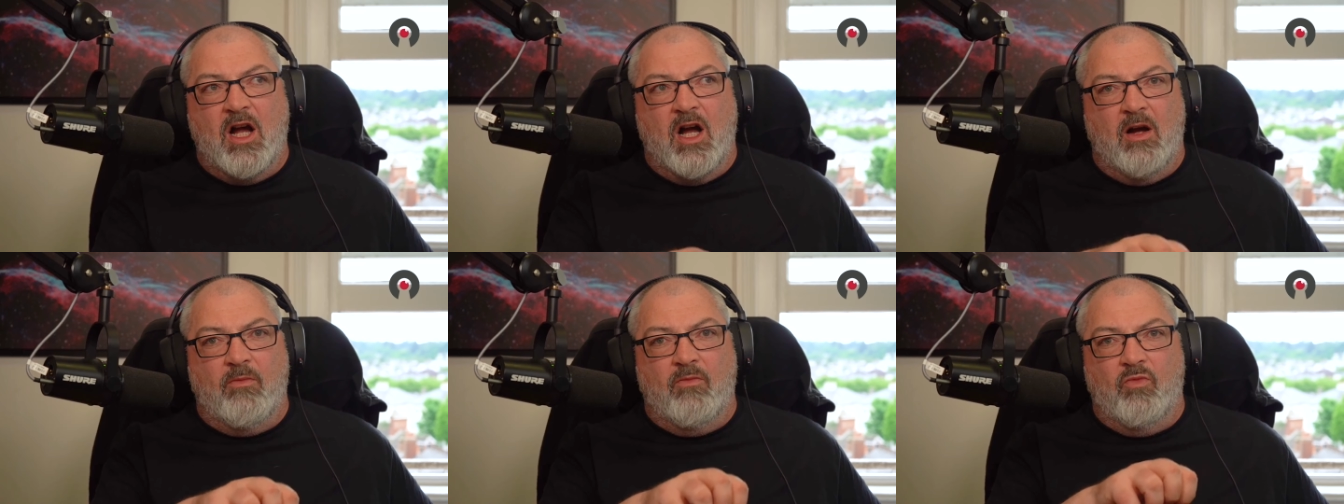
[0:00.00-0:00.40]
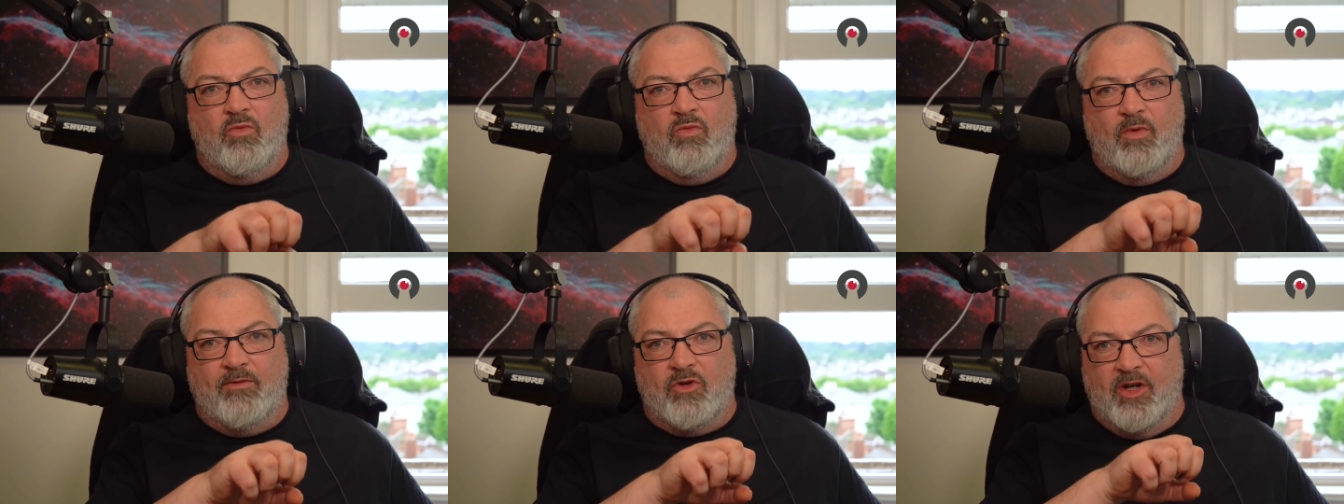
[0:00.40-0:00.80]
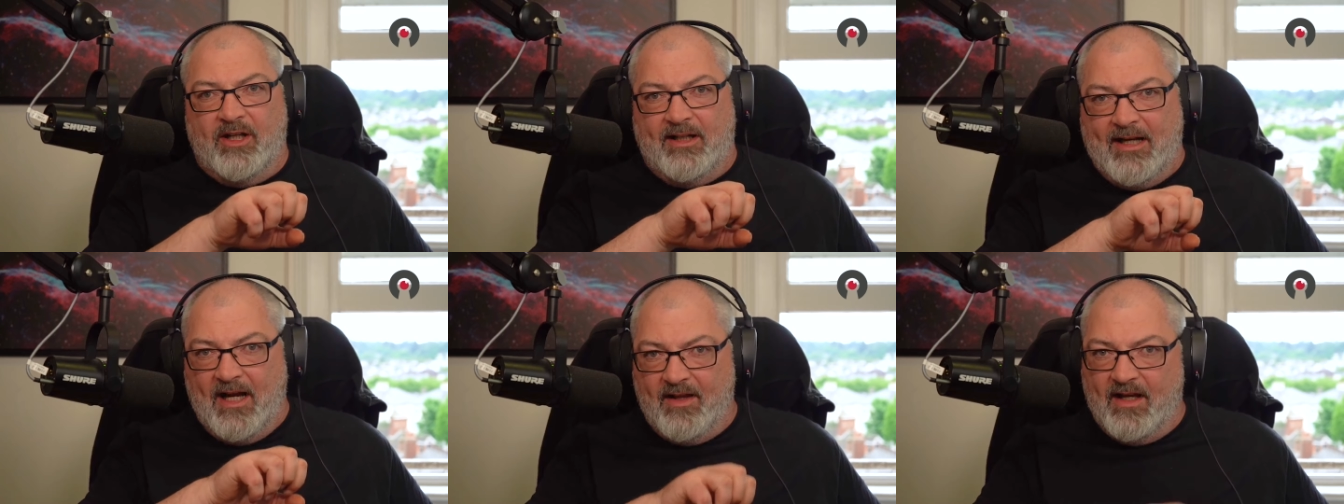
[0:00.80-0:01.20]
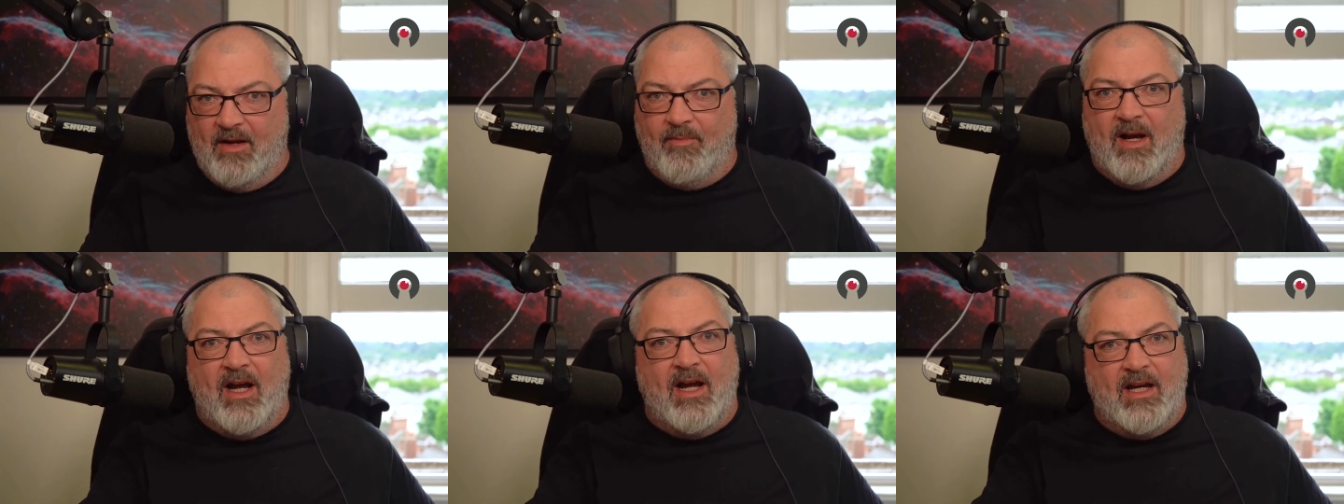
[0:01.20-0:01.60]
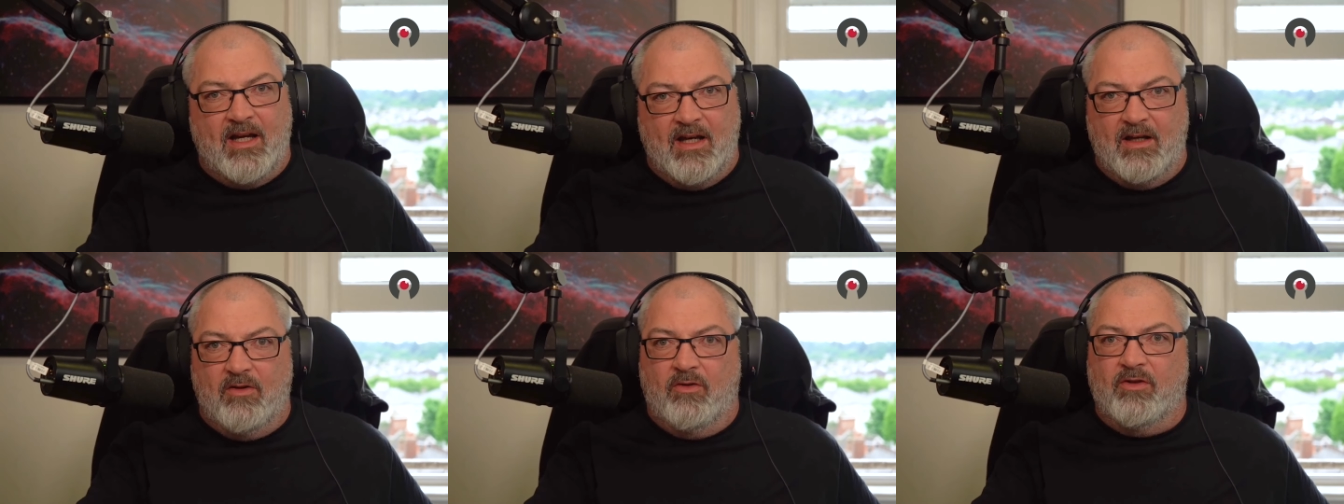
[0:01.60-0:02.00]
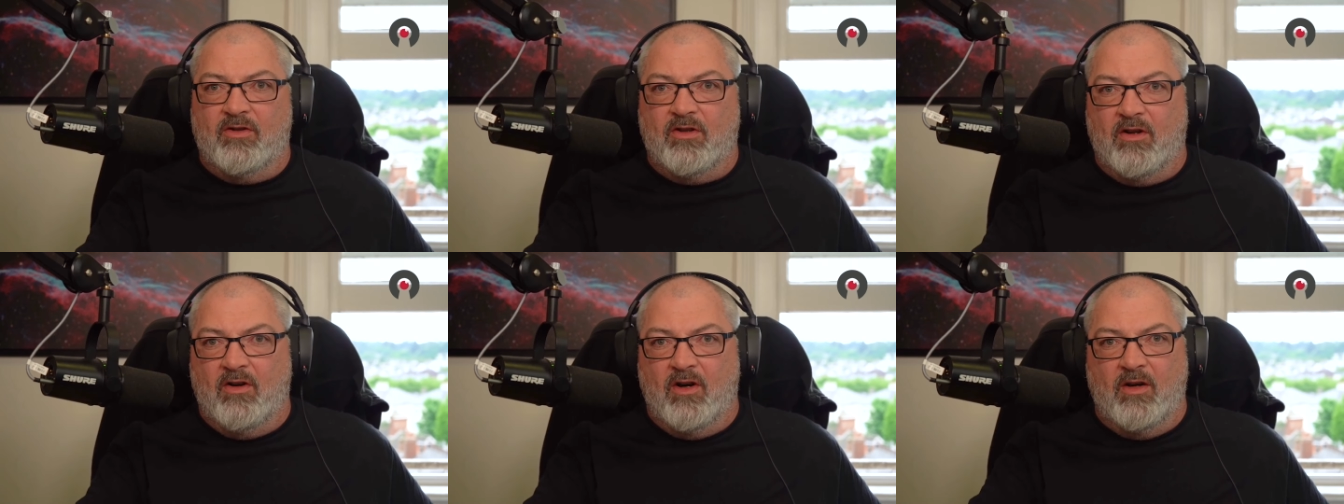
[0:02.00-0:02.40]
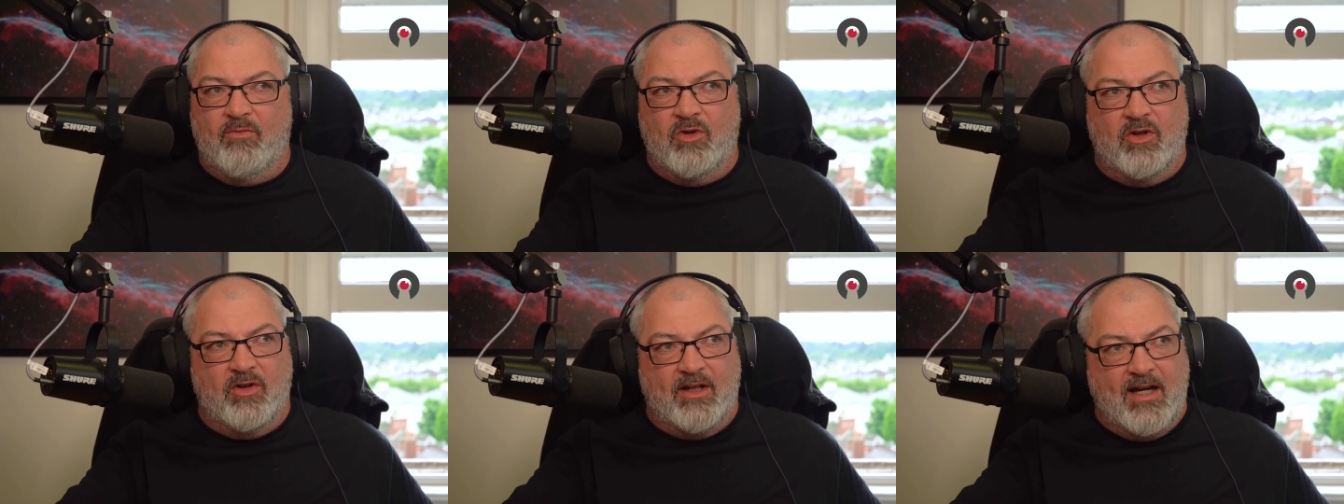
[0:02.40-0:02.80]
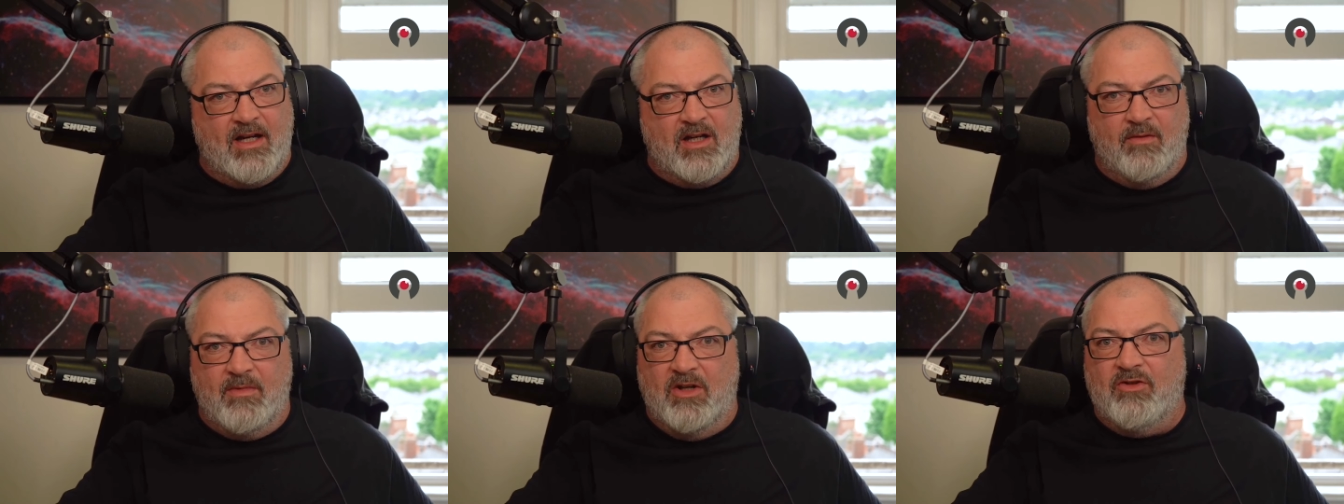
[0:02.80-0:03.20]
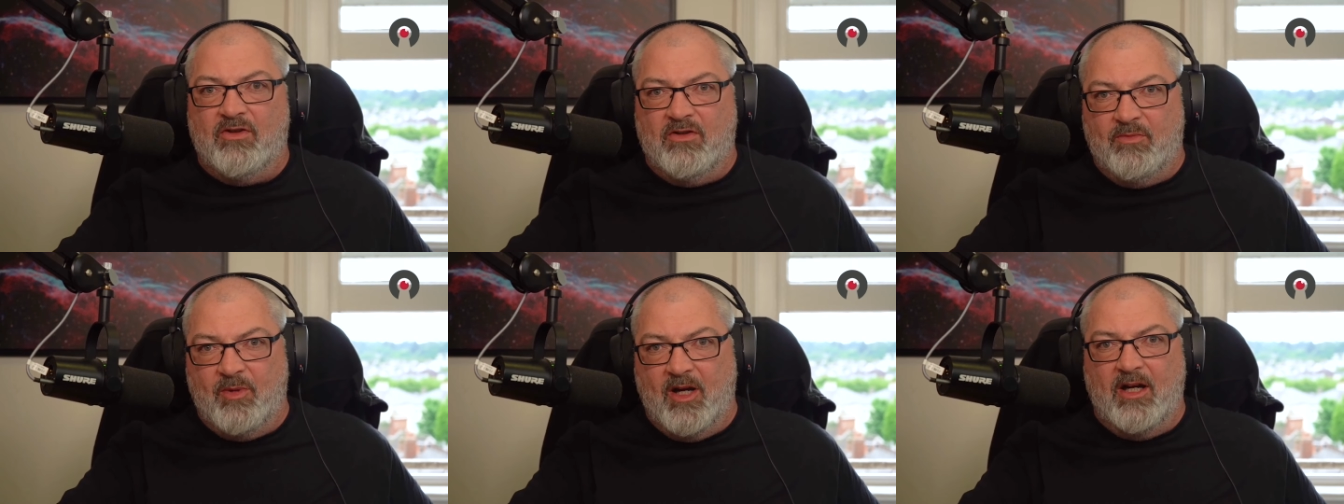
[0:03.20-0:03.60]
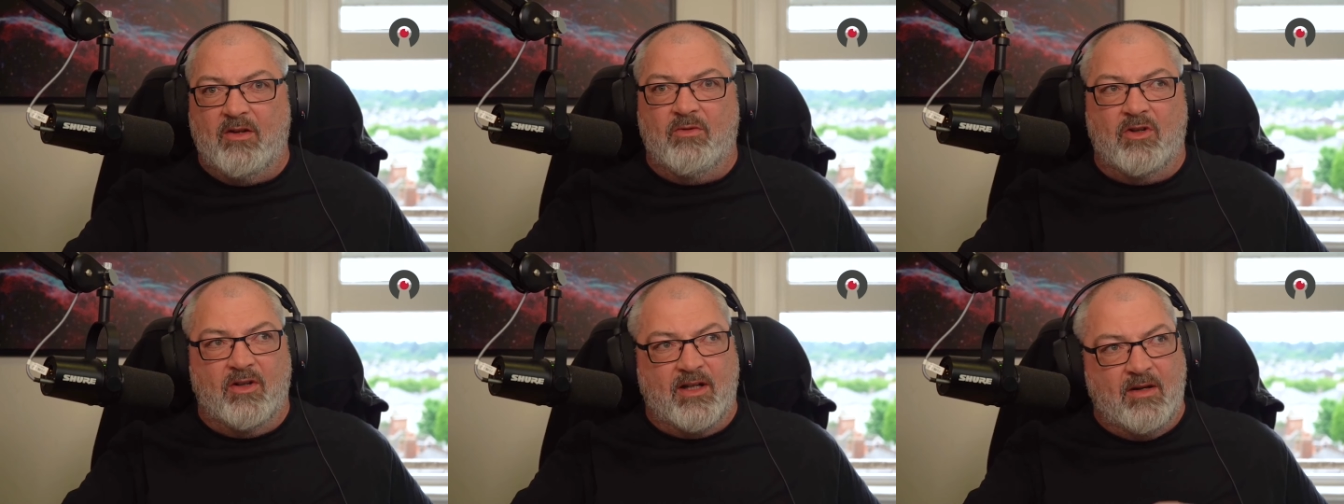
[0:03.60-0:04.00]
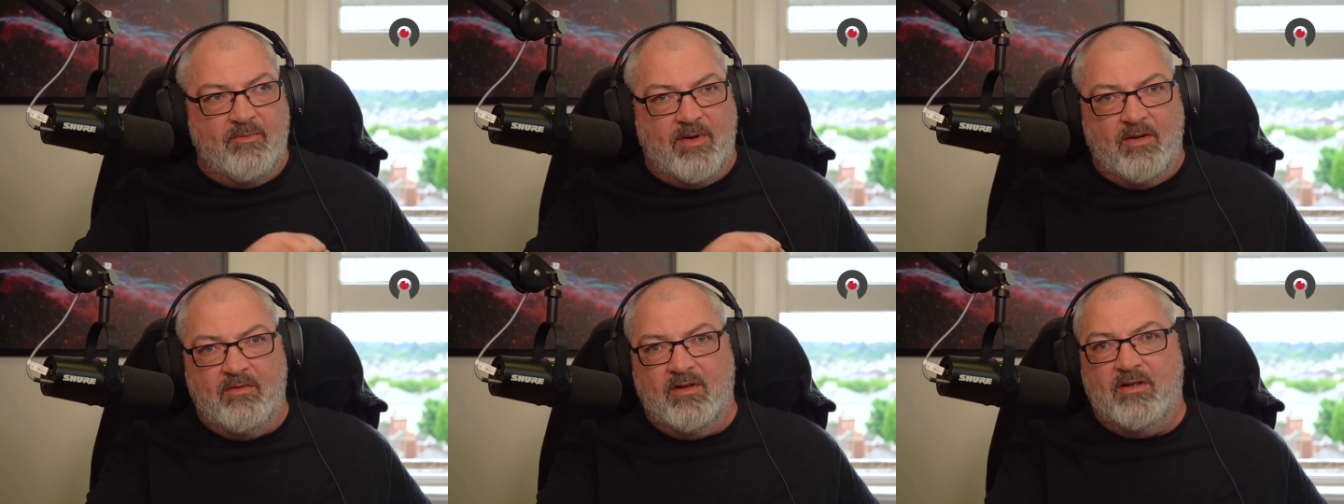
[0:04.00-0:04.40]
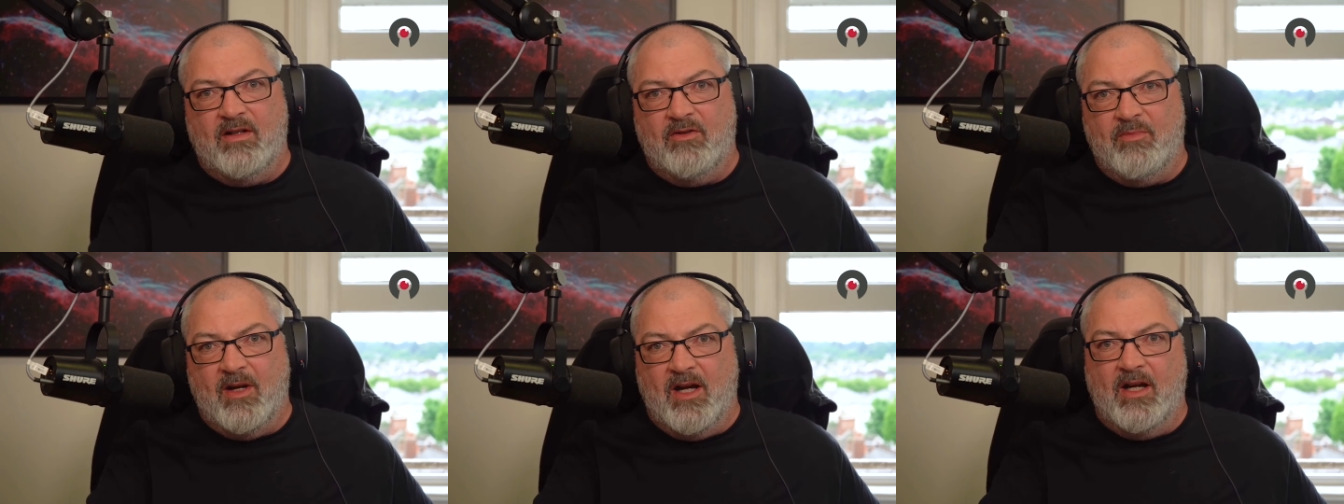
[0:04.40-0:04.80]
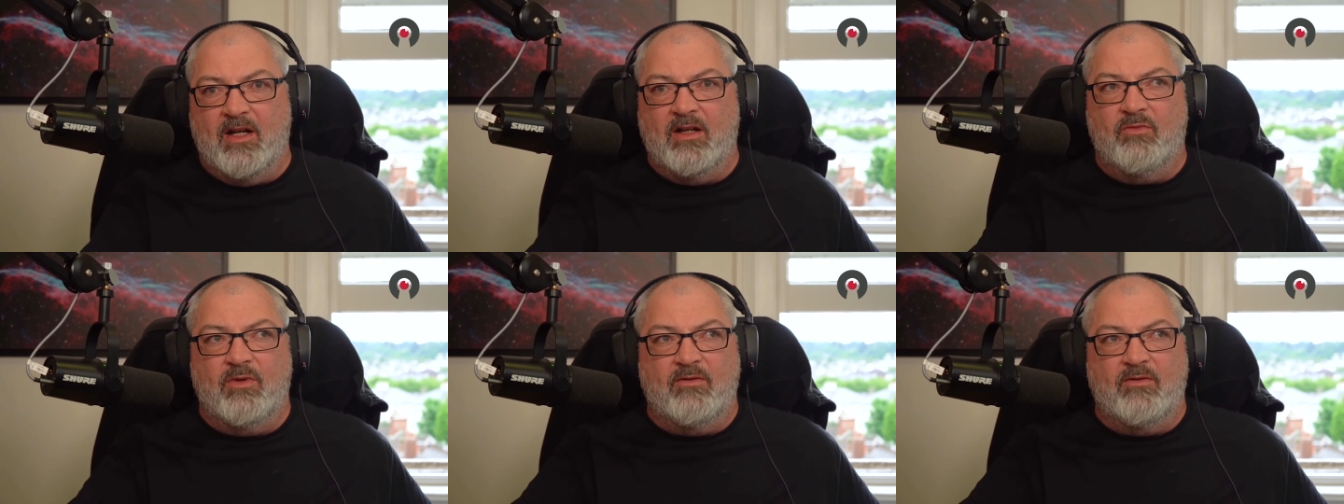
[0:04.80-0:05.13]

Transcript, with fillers: Um, we've got to get their pay in on time. We've got to get commissions paid. We've got to get bonuses paid.